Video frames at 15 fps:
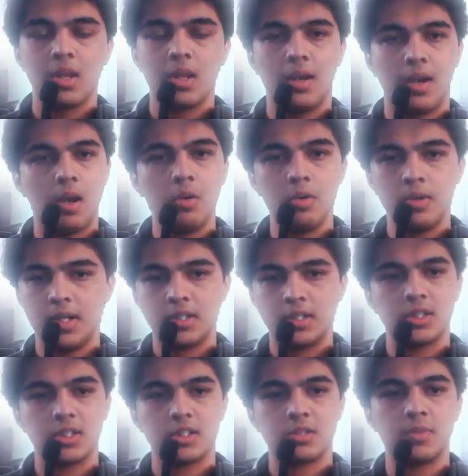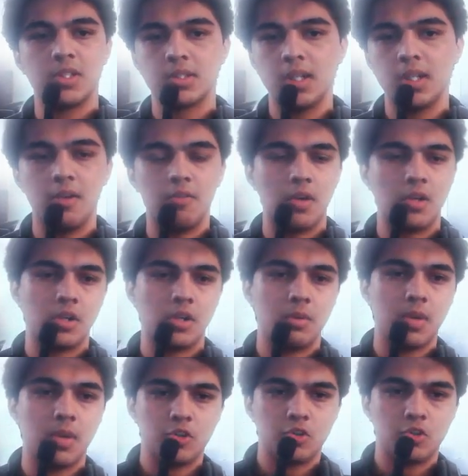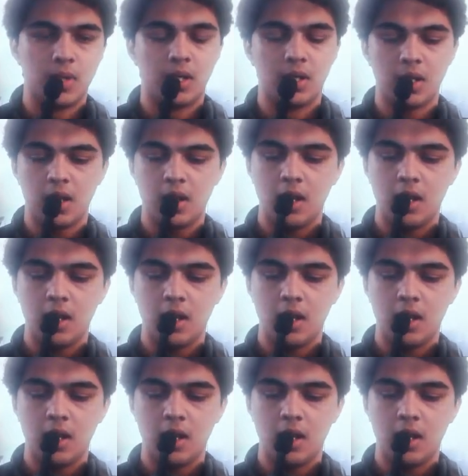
Now let's touch base the inventory management.